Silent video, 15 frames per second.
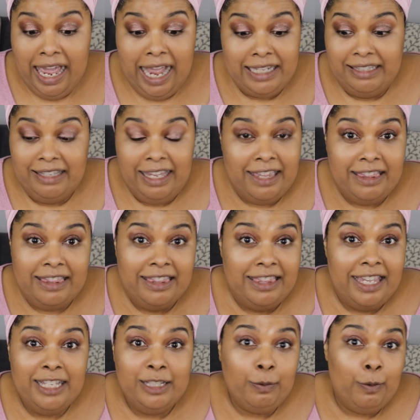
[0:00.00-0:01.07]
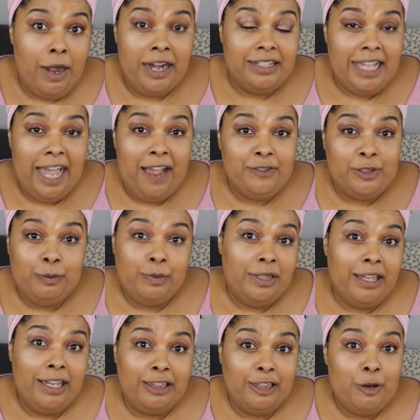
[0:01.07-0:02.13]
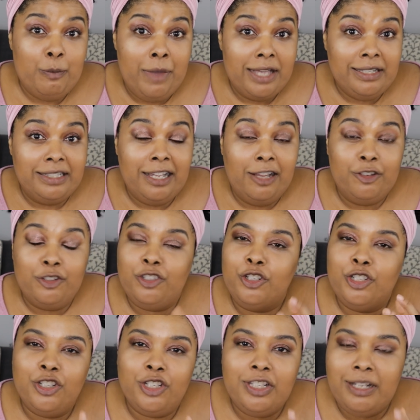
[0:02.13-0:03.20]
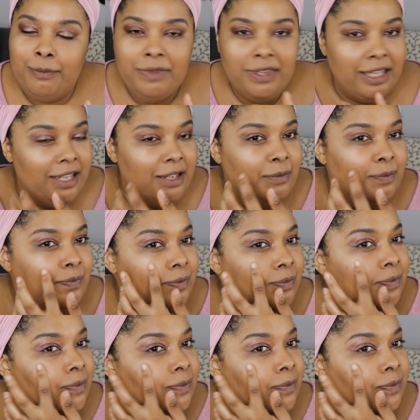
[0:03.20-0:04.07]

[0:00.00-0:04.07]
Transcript: and say these products have to be like their best sellers. There's just something